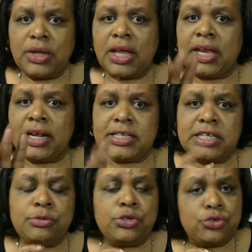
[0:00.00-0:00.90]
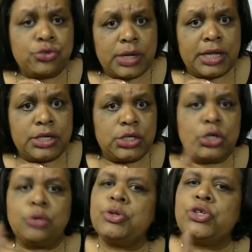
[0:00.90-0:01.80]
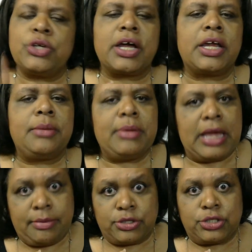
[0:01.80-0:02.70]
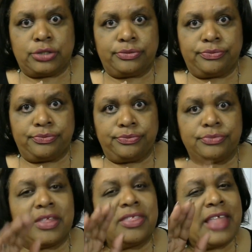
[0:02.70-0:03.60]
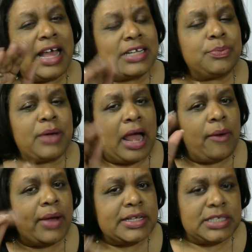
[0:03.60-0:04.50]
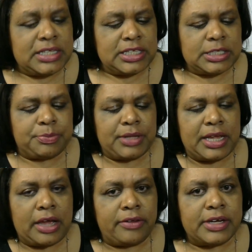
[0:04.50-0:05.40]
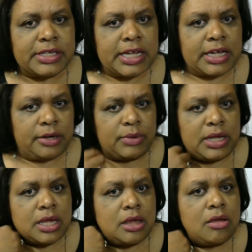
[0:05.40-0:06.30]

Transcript: And I see what you're trying to do, but you're not going to be able to. That's what how I see this playing out in the second week.